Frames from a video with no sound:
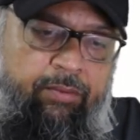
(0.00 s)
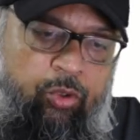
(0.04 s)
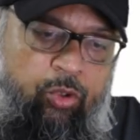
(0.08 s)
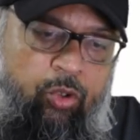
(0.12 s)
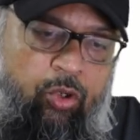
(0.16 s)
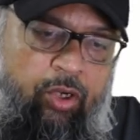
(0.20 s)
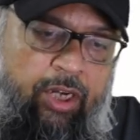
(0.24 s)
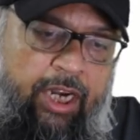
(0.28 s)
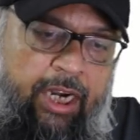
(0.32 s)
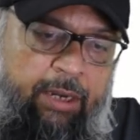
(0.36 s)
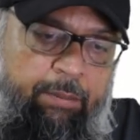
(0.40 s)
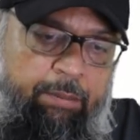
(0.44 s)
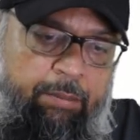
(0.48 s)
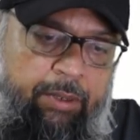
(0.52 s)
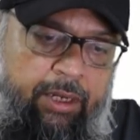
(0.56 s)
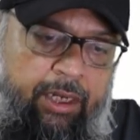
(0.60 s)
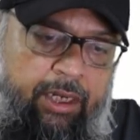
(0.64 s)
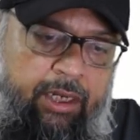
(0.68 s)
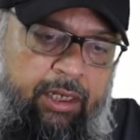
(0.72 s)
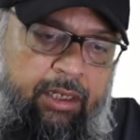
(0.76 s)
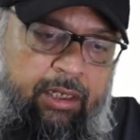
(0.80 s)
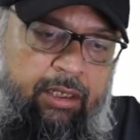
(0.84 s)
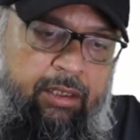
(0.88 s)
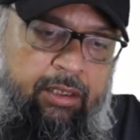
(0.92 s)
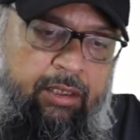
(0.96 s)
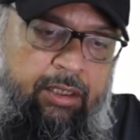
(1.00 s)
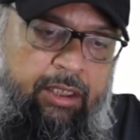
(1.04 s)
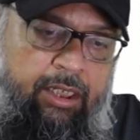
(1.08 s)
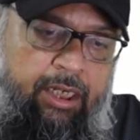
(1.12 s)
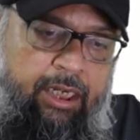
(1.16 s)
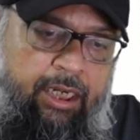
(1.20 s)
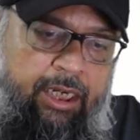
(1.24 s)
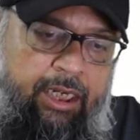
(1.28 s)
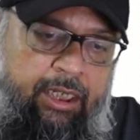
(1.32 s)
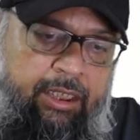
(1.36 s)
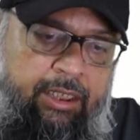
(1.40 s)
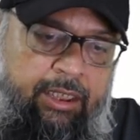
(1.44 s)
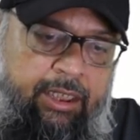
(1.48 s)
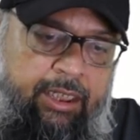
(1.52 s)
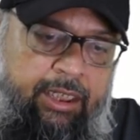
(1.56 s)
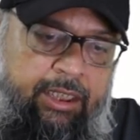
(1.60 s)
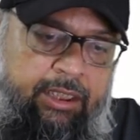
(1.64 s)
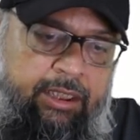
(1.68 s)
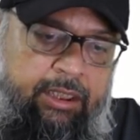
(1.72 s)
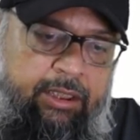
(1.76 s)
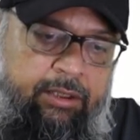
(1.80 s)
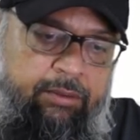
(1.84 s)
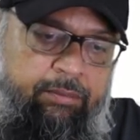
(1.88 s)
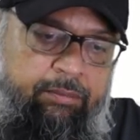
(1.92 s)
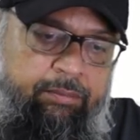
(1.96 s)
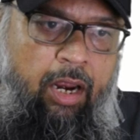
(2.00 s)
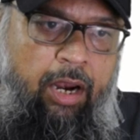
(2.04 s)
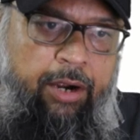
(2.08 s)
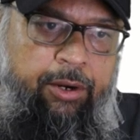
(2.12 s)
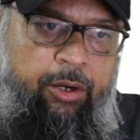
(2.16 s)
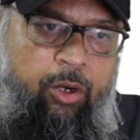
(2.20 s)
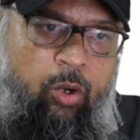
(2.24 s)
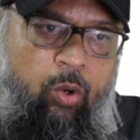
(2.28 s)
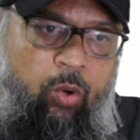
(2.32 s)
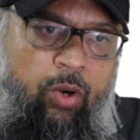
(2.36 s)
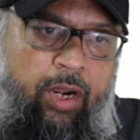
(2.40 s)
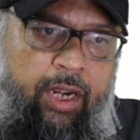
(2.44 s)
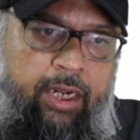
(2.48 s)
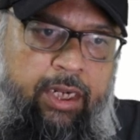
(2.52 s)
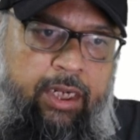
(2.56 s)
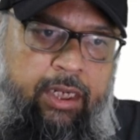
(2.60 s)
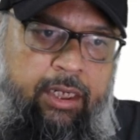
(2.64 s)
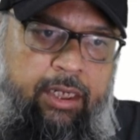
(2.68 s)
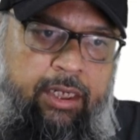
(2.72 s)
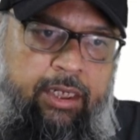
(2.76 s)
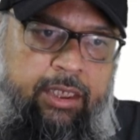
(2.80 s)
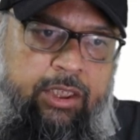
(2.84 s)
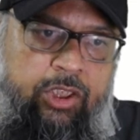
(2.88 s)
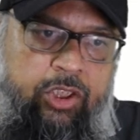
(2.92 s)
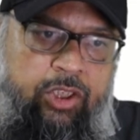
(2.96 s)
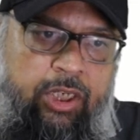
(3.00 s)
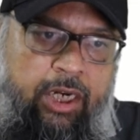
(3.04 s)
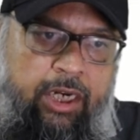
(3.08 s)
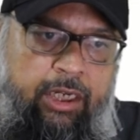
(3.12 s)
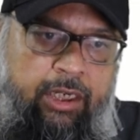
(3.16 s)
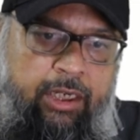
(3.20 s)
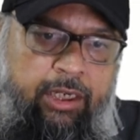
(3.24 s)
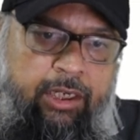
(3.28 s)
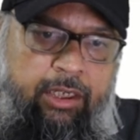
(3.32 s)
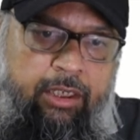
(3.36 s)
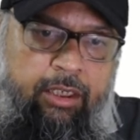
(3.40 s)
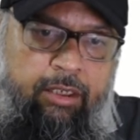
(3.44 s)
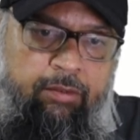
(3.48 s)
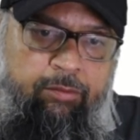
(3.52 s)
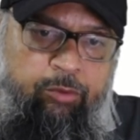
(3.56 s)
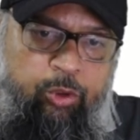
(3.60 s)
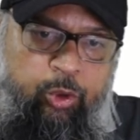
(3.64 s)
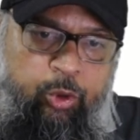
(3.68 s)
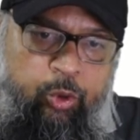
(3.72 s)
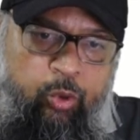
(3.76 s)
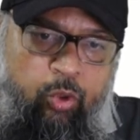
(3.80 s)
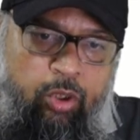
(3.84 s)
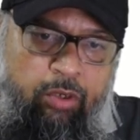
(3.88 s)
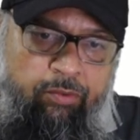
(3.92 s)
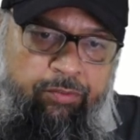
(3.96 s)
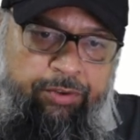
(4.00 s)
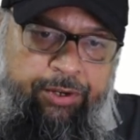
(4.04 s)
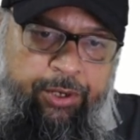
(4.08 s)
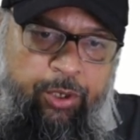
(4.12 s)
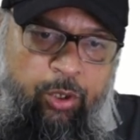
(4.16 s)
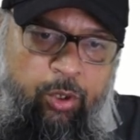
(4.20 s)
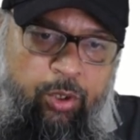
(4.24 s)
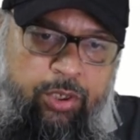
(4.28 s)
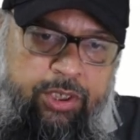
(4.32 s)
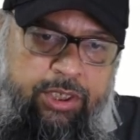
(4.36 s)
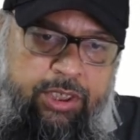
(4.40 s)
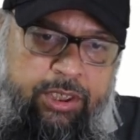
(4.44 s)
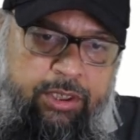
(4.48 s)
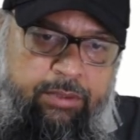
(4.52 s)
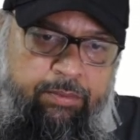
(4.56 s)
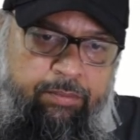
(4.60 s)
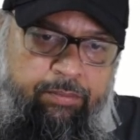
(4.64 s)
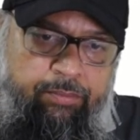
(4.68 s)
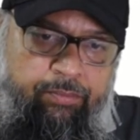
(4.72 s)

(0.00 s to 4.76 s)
Now let me delete this, and now I insert individual videos.